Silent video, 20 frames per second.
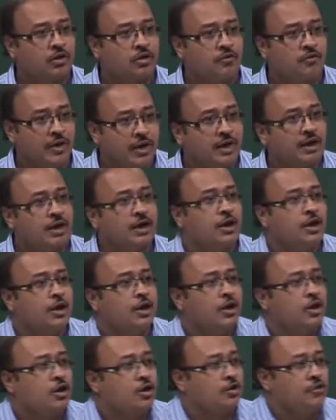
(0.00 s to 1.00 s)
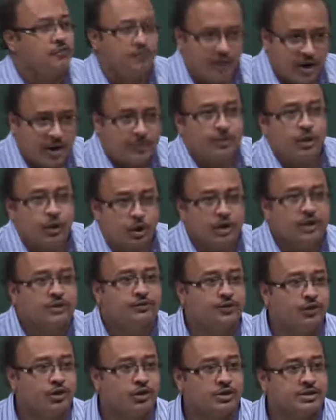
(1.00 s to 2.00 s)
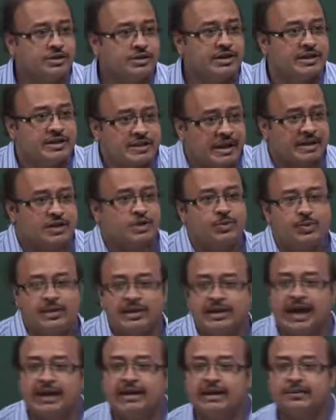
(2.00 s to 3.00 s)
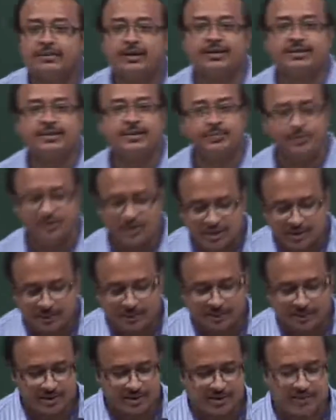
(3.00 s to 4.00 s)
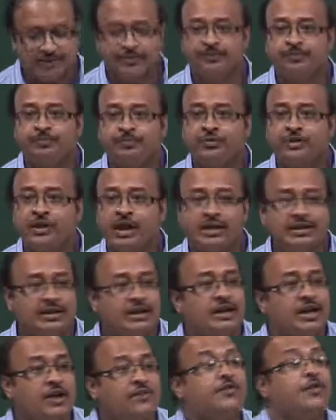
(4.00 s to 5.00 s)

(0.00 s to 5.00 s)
Well, when a protein folds, it has to be guided by some principles, and then if a